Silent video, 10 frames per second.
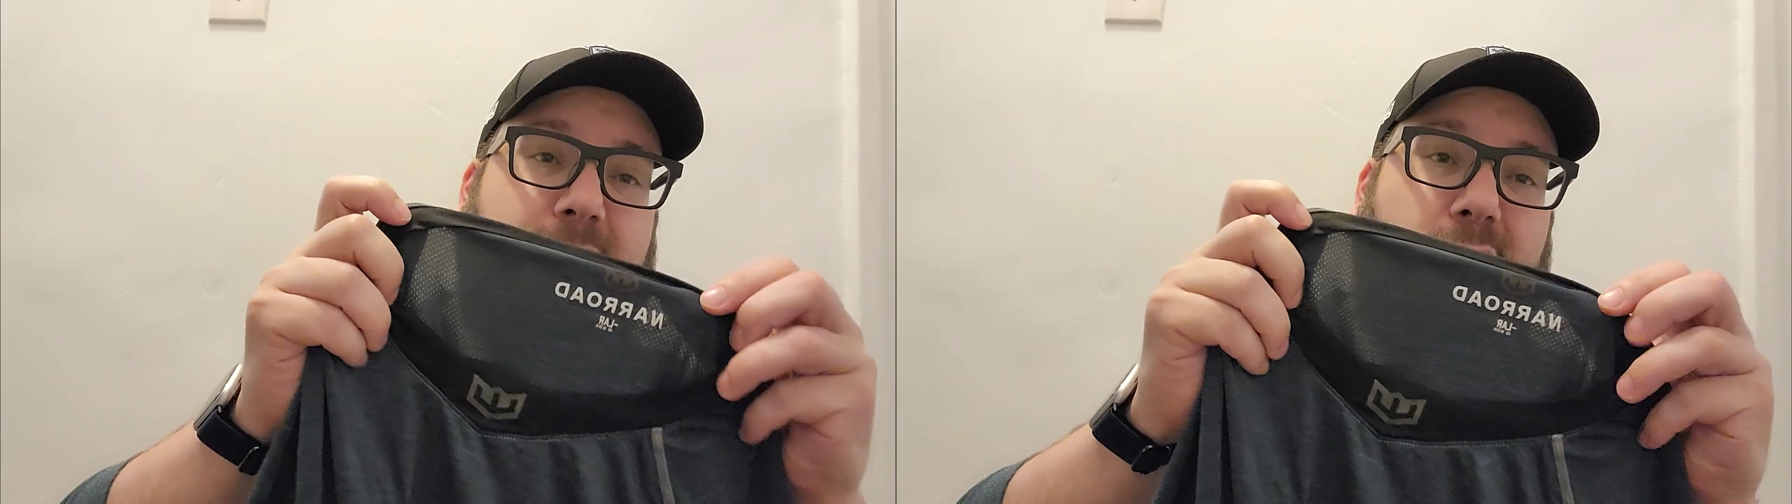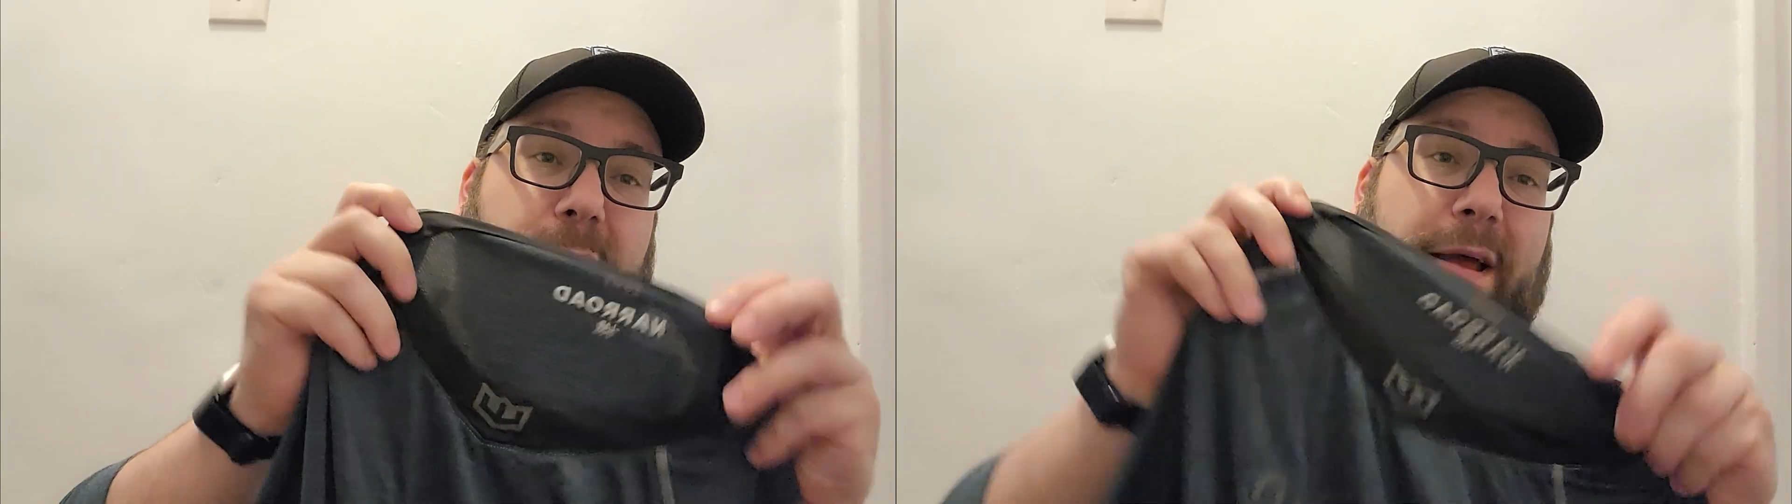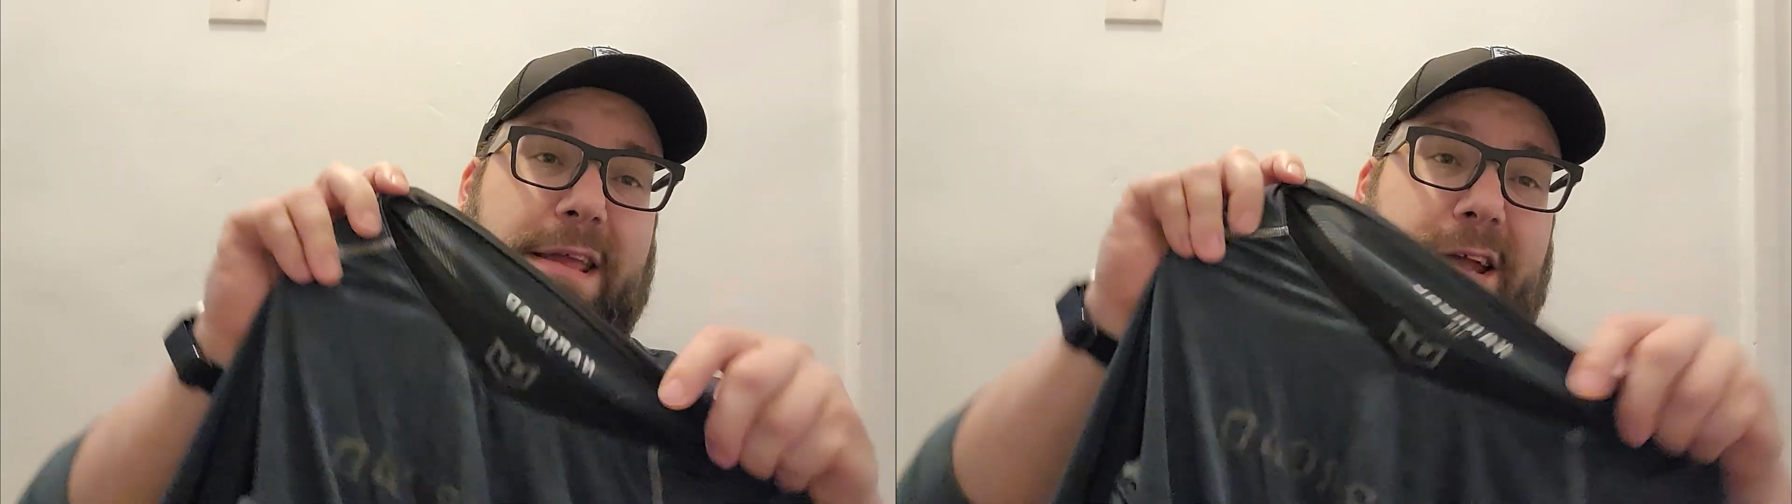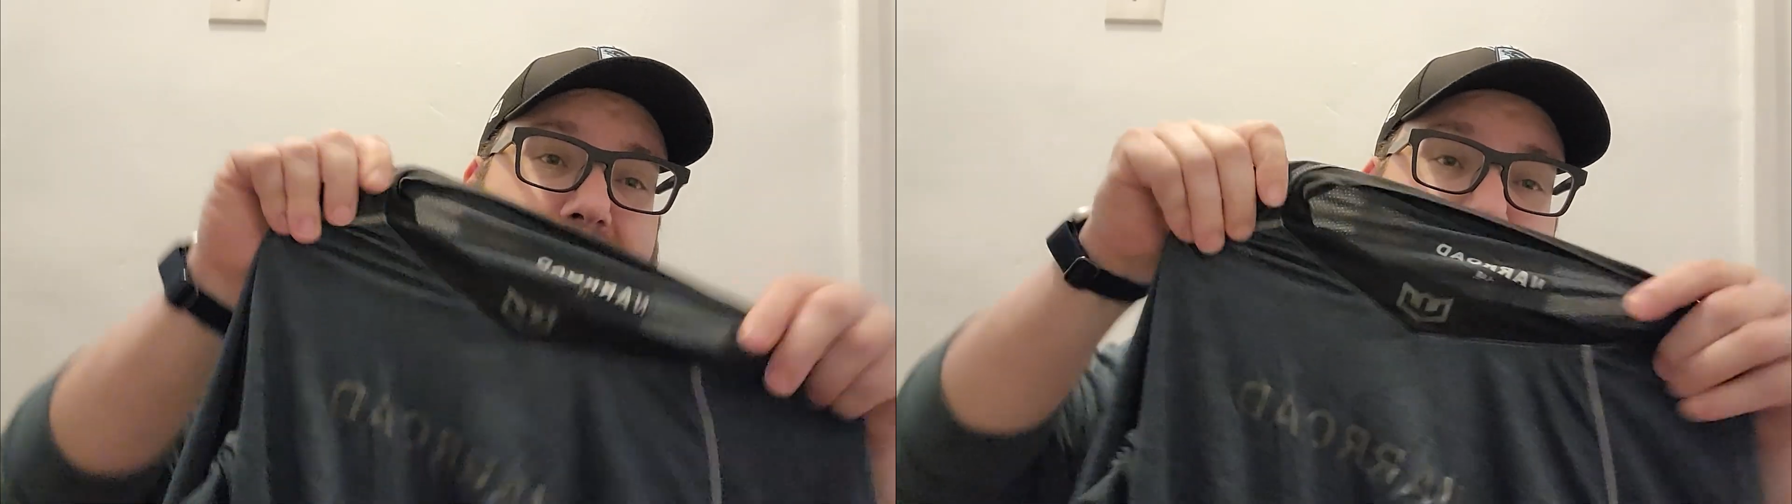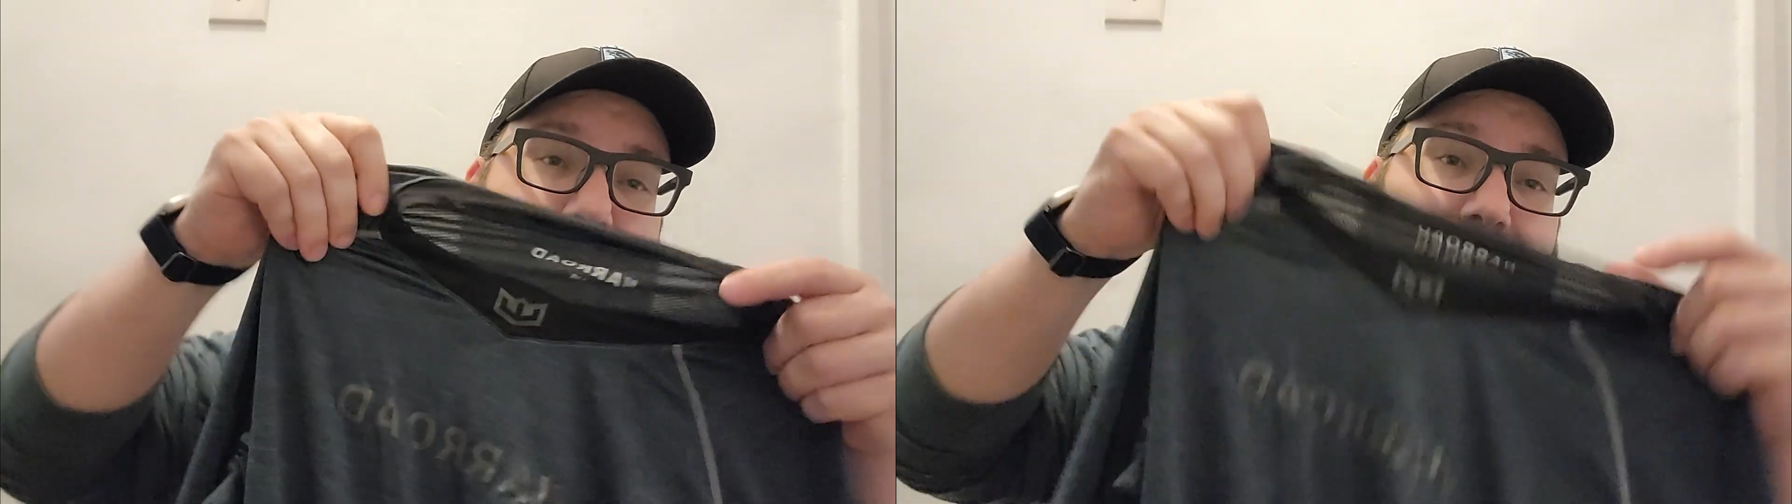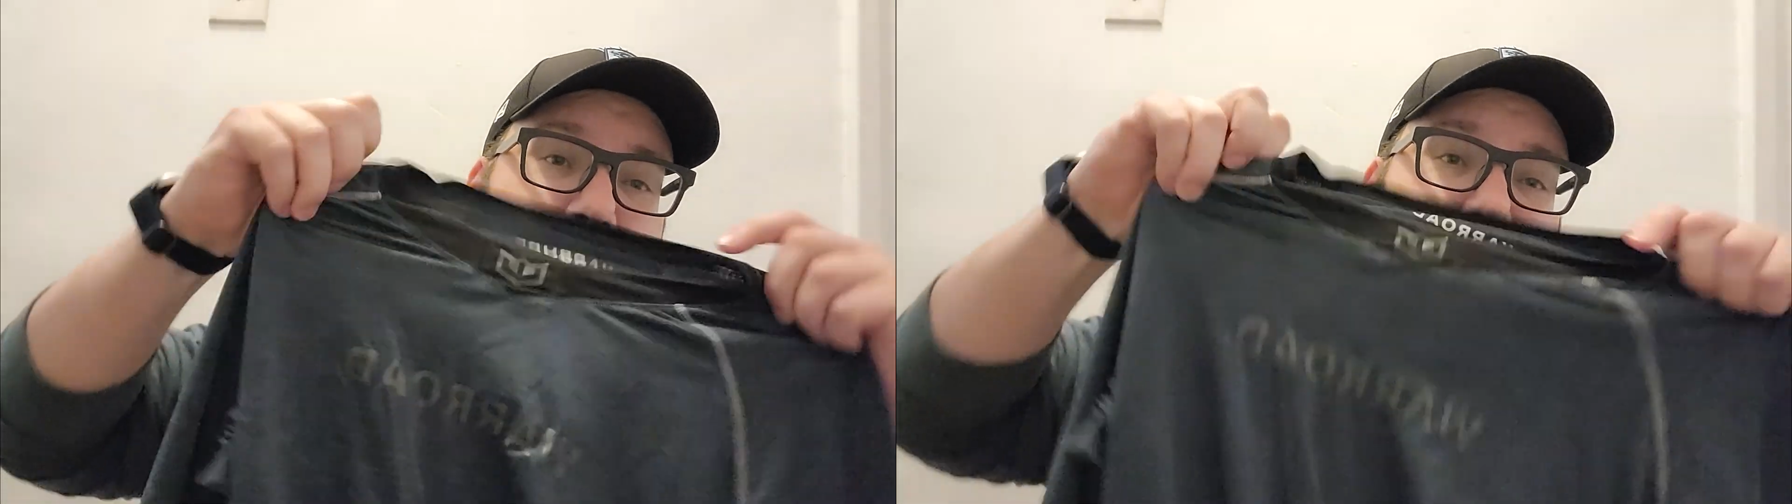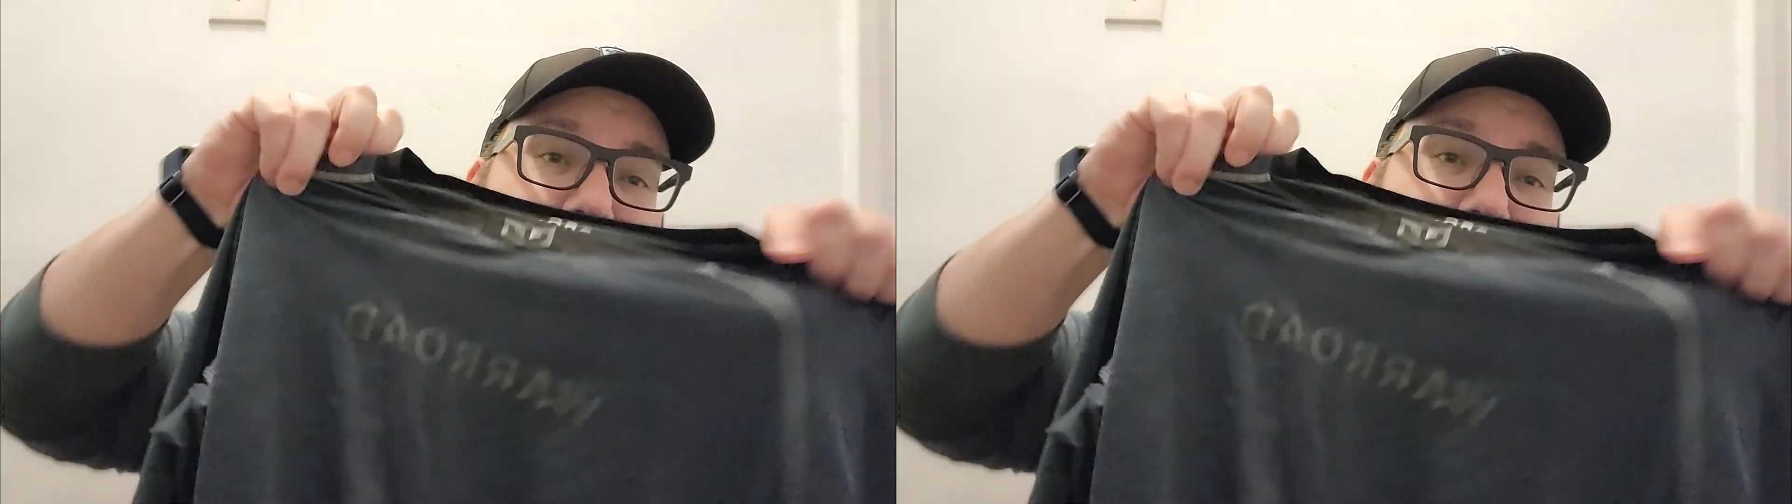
for about a year now.